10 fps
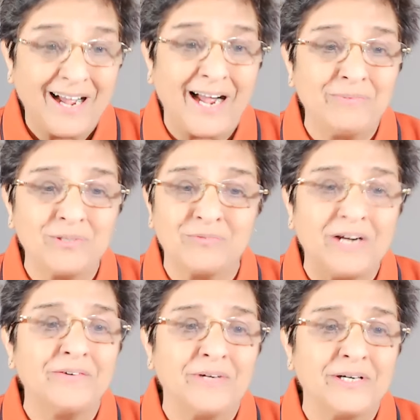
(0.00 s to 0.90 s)
I was
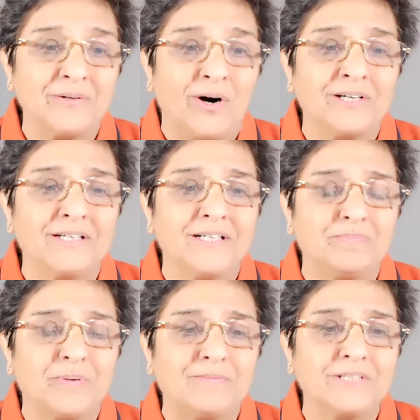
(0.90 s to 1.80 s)
very, very honored and
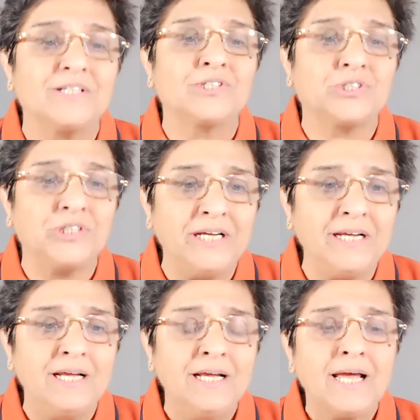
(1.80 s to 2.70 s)
privileged that
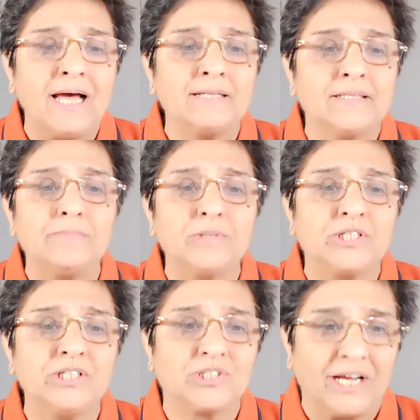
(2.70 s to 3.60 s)
she and
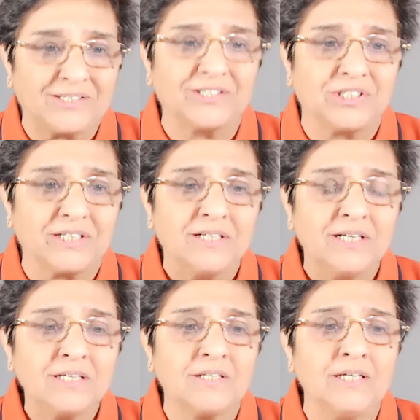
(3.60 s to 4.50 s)
Debashish Chatterjee,
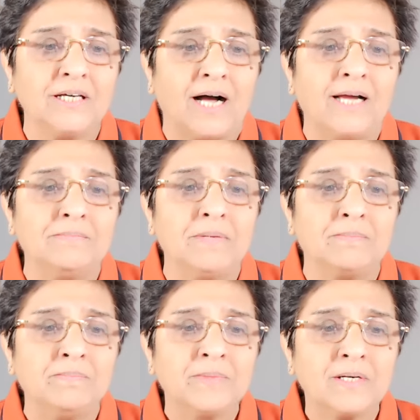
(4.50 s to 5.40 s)
the
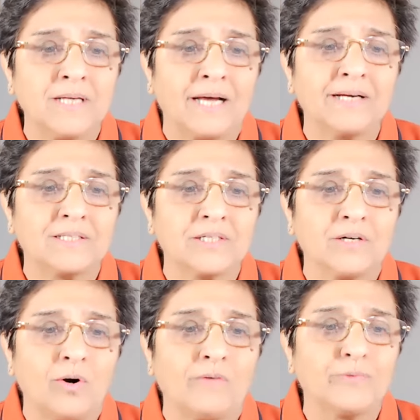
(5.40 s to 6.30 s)
IMM
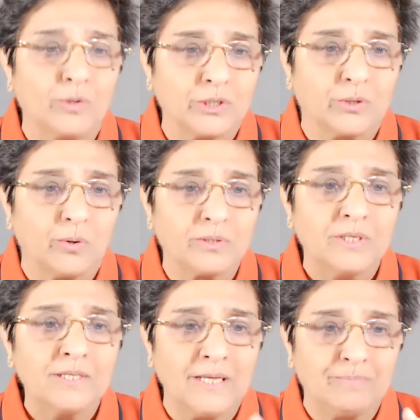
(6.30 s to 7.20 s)
director of Kozhikode,
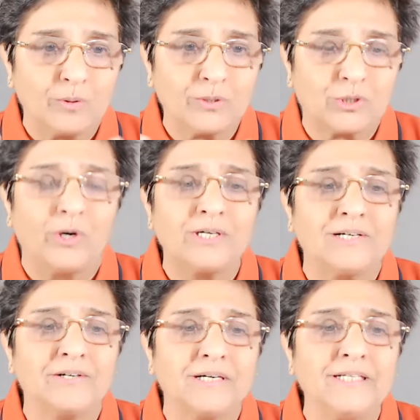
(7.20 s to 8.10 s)
they both
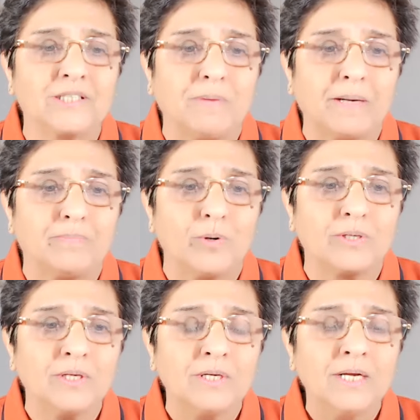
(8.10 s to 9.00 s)
jointly released my
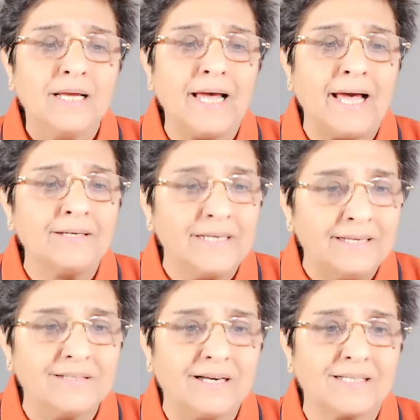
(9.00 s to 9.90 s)
book. And
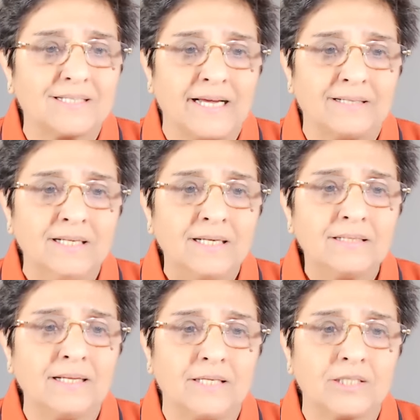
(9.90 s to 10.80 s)
Indira said
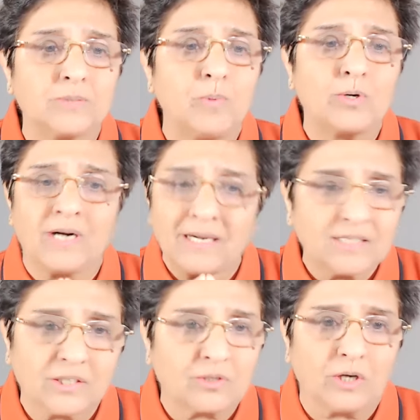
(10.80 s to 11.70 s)
that this book
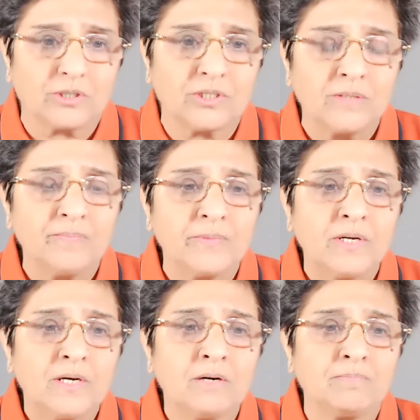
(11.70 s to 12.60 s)
cuts across
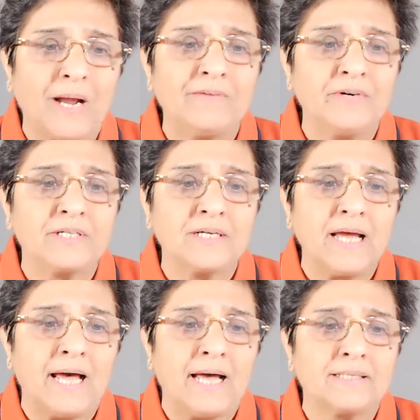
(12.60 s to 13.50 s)
private
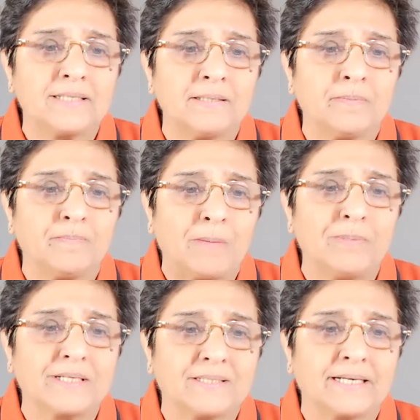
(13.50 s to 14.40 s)
and
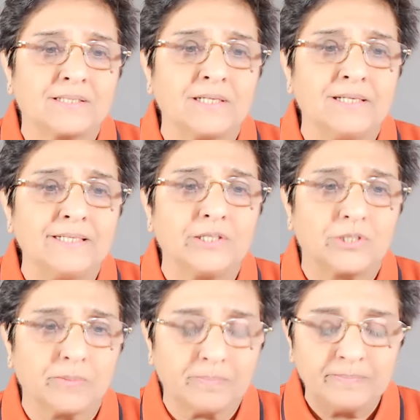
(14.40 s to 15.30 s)
public sector
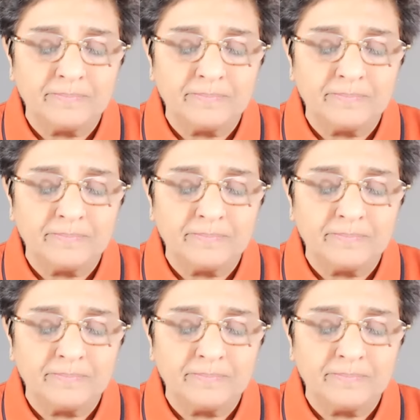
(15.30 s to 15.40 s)
leadership.